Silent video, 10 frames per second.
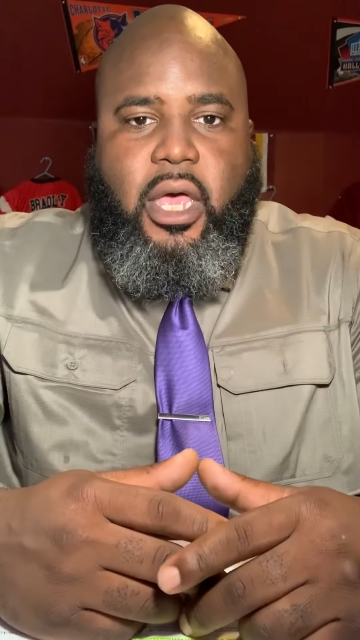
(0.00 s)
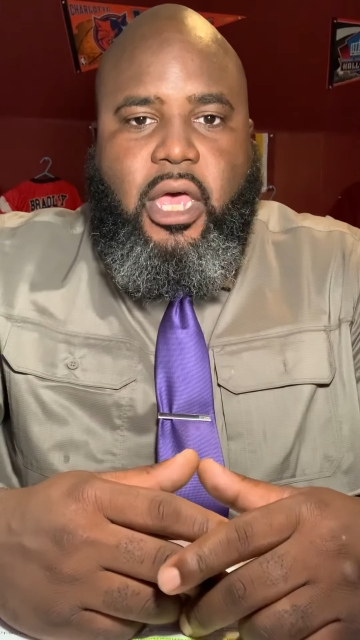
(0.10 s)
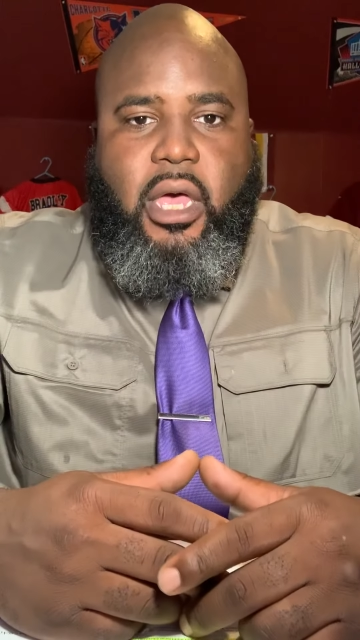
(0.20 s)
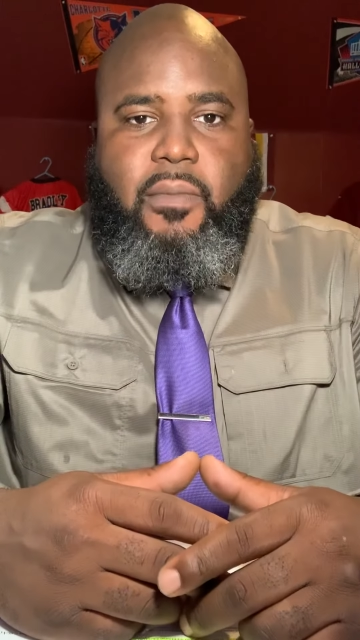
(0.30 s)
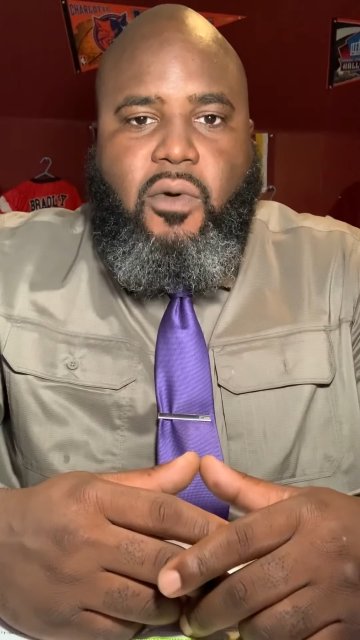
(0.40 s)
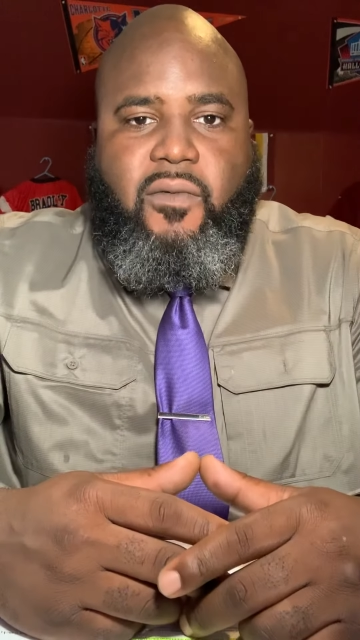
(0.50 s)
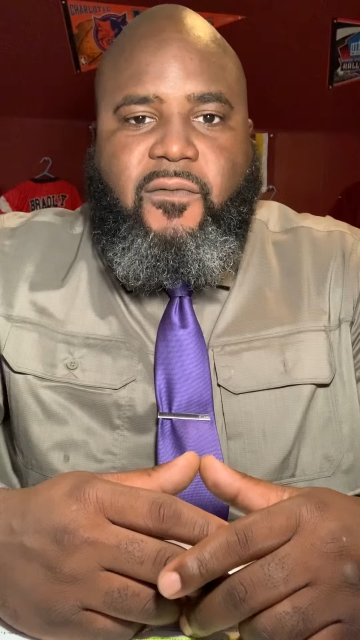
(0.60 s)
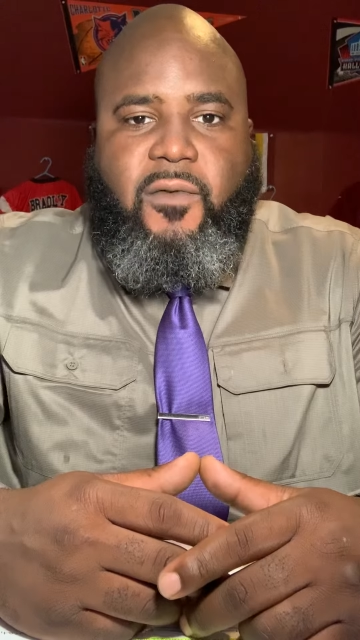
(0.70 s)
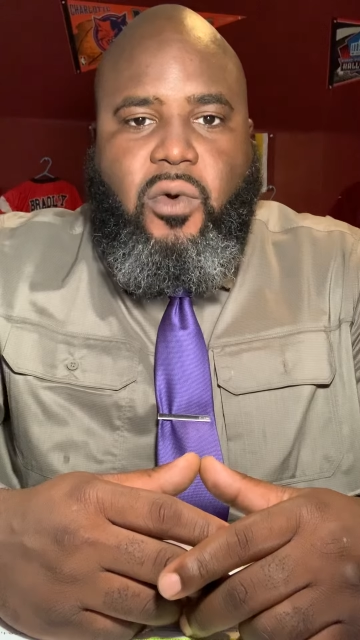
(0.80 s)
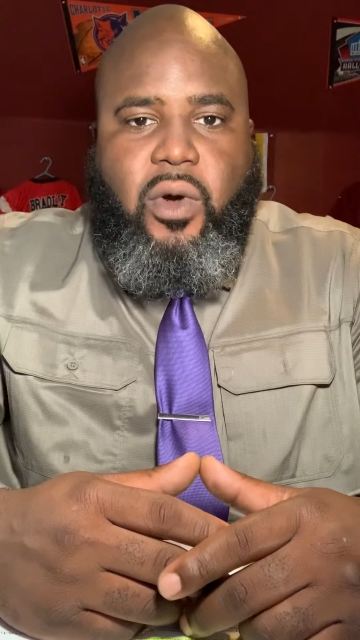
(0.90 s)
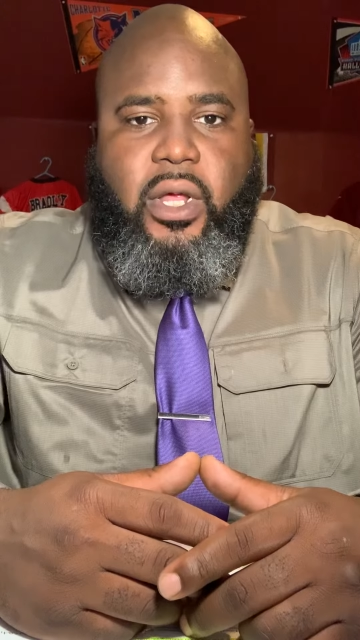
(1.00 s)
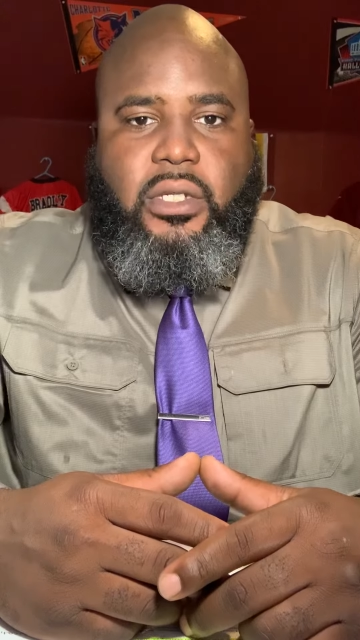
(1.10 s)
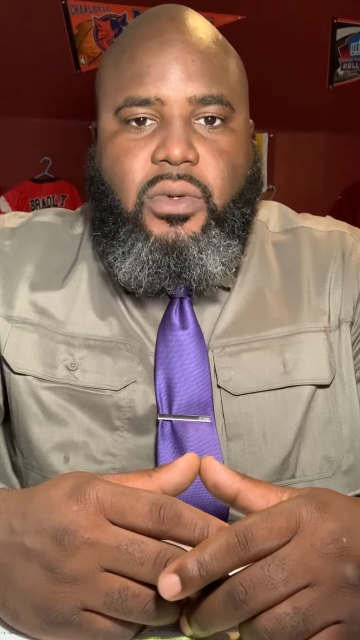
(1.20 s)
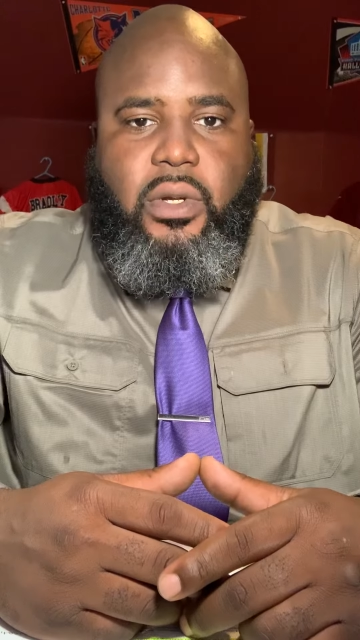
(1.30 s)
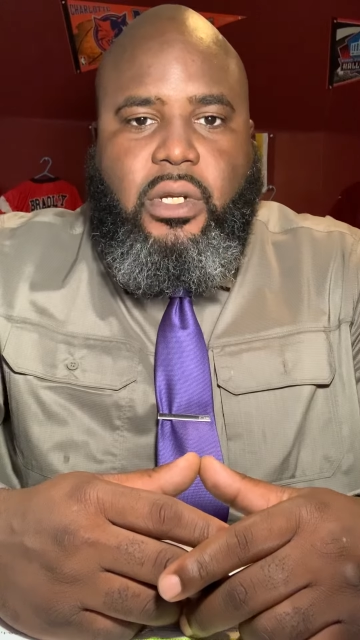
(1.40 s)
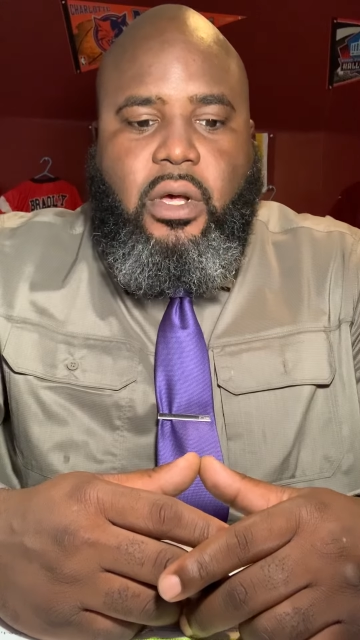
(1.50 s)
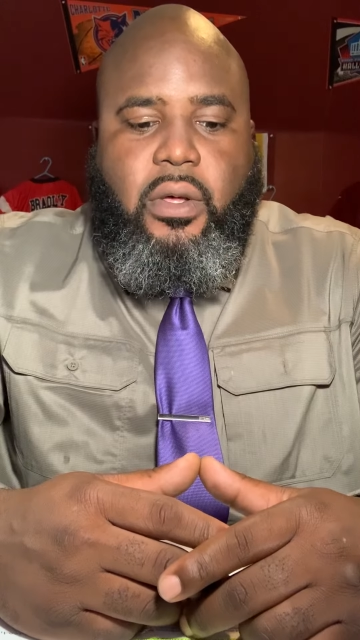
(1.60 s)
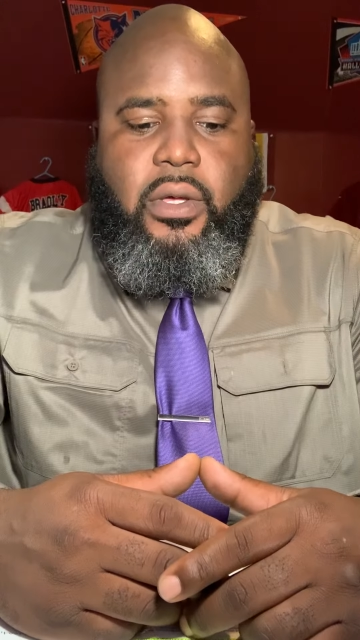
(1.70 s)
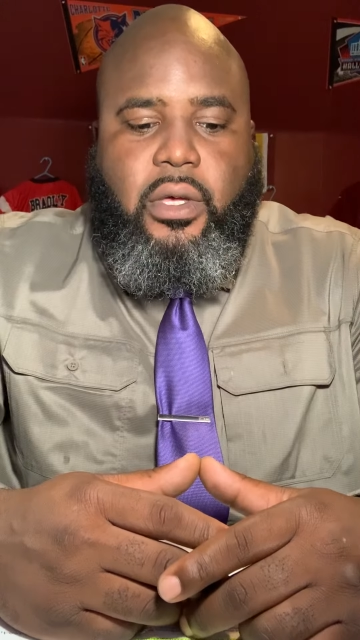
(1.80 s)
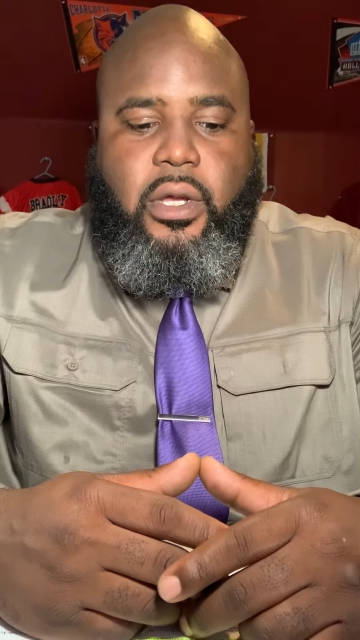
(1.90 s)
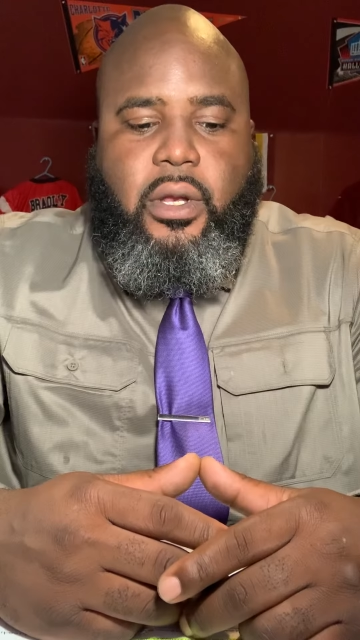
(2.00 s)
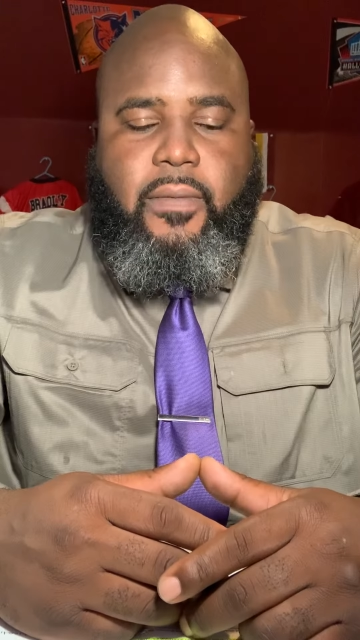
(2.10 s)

and moving forward into adulthood.